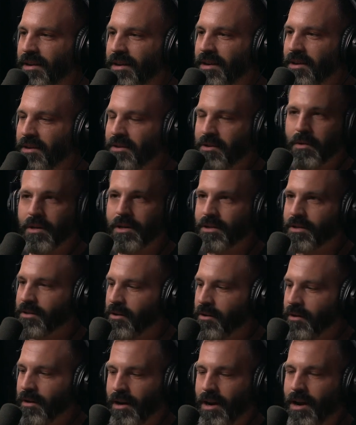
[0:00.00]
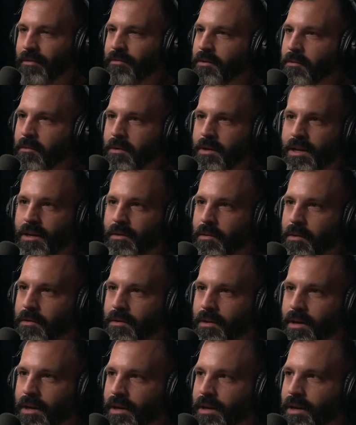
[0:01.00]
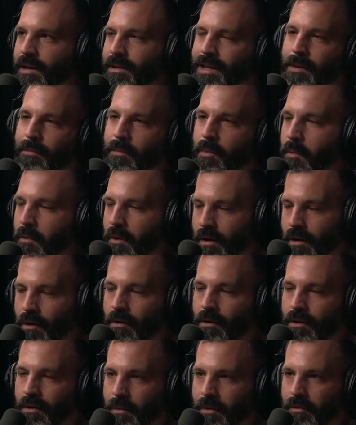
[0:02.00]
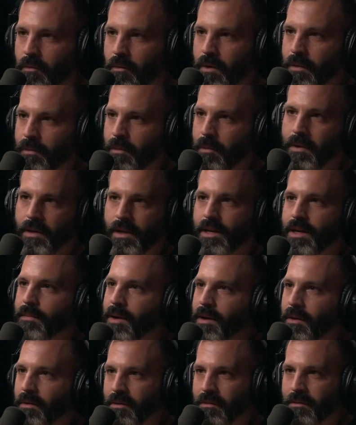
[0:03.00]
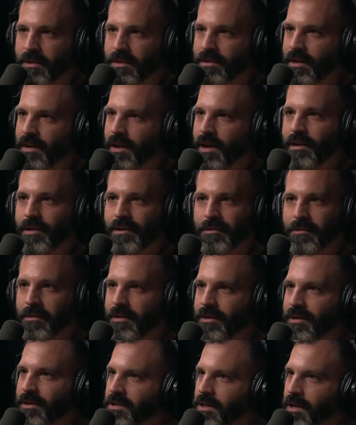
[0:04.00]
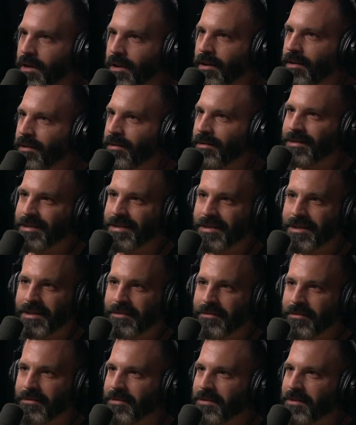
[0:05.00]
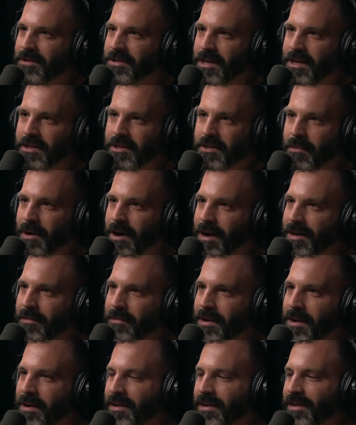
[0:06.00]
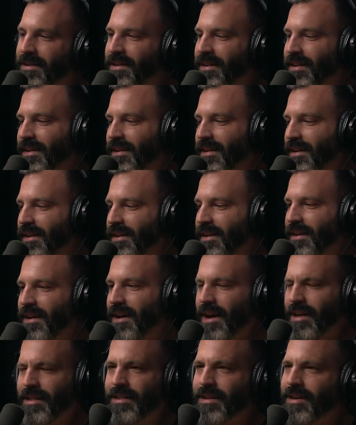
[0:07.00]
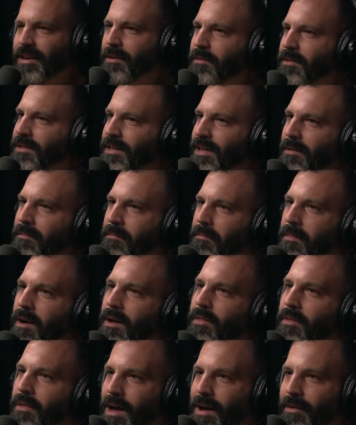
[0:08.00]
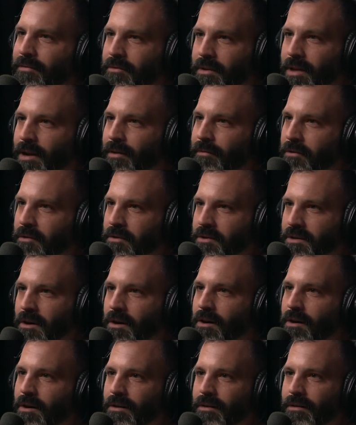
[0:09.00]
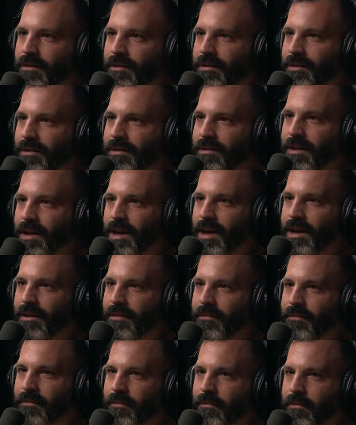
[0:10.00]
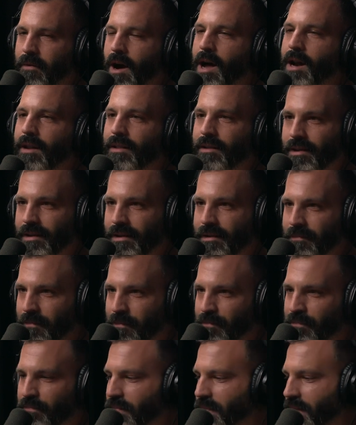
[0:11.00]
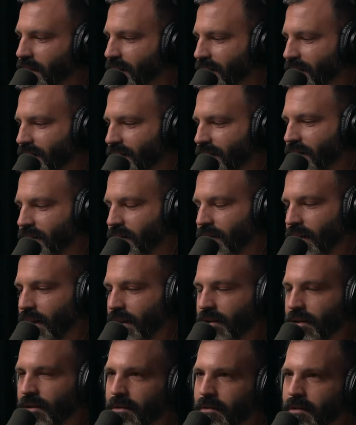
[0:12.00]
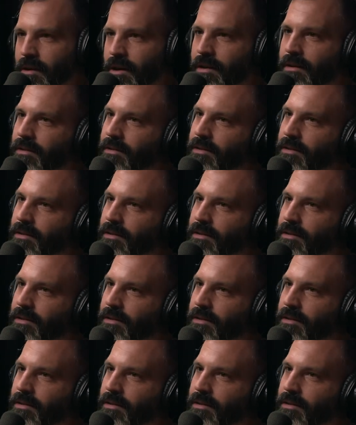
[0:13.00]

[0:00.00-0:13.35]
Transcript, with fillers: So we just started every week. We would like at that we weren't calling them every week, but we'd email them just like, hey, just wanted to check in, see if you change your mind about it. Yeah. I think it was like a month after that first call that finally they're like, you know what,